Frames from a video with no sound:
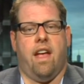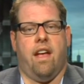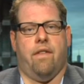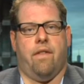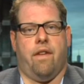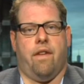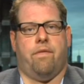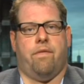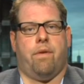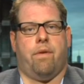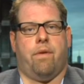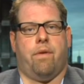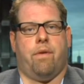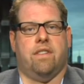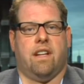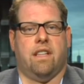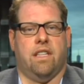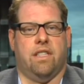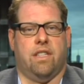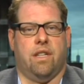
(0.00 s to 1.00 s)
If
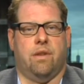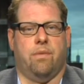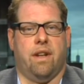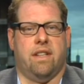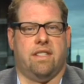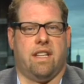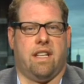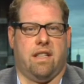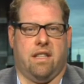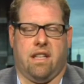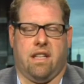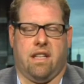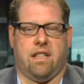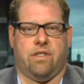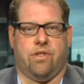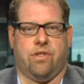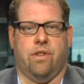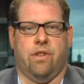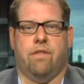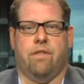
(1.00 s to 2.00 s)
President Clinton wins, I think
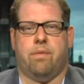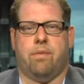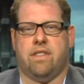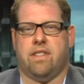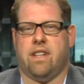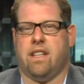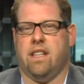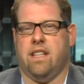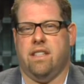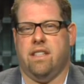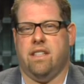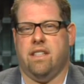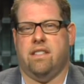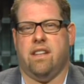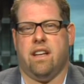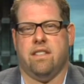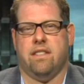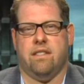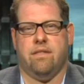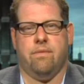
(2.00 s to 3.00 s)
that's true. If President Clinton
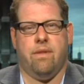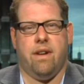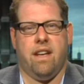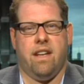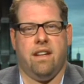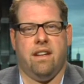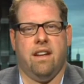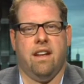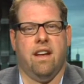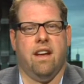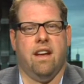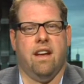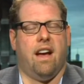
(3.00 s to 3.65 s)
doesn't win,